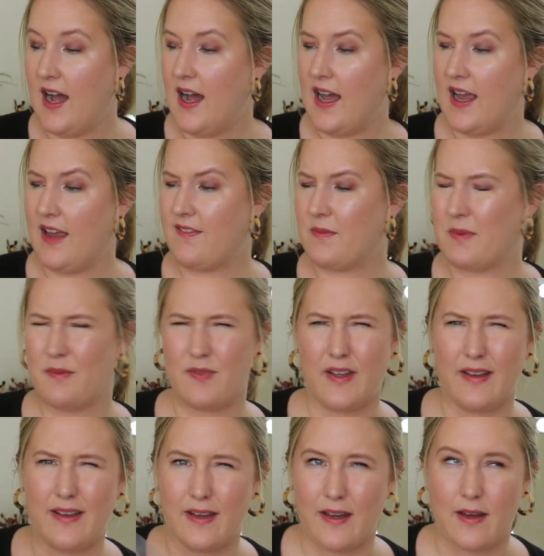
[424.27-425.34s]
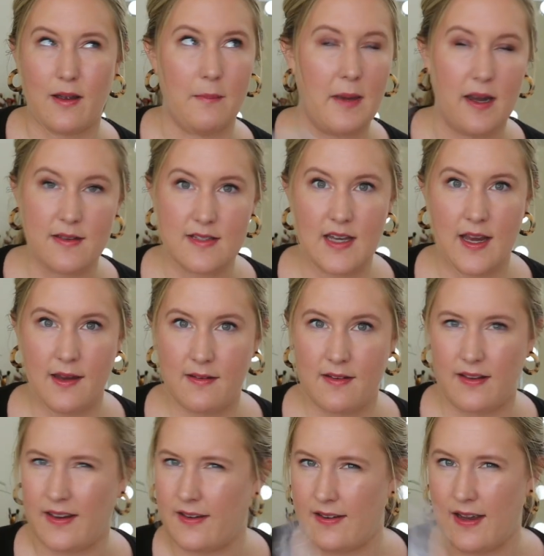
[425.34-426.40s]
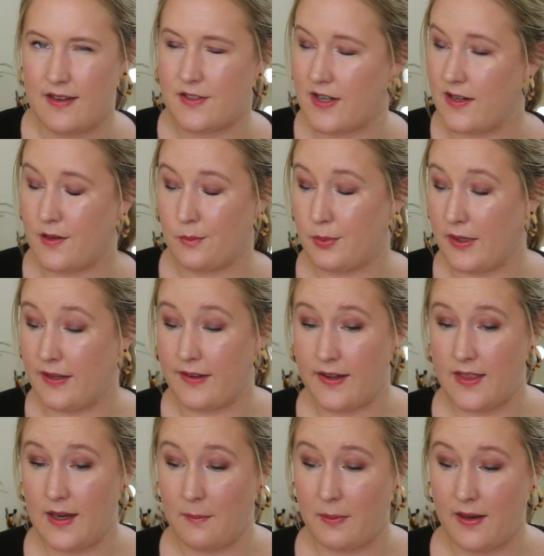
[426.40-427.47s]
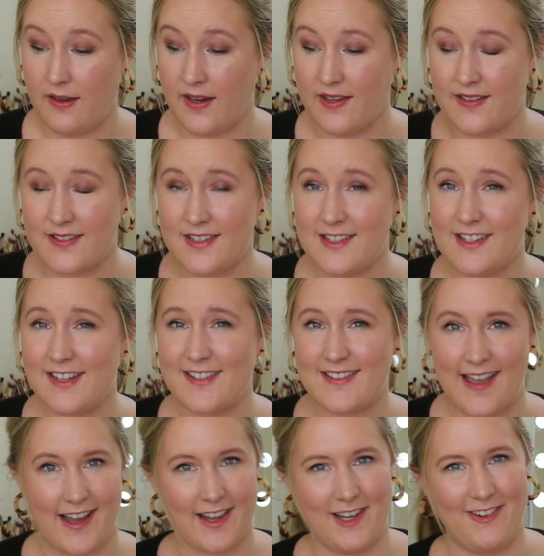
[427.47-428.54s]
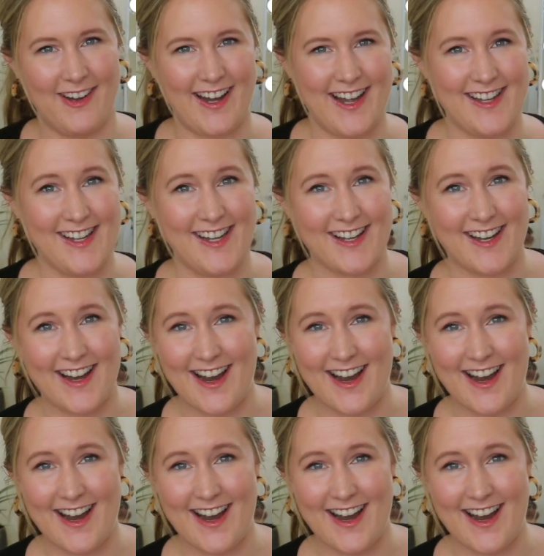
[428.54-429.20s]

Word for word: I haven't been feeling like amazing, like not trying to complain or anything, but like this is exactly what I needed.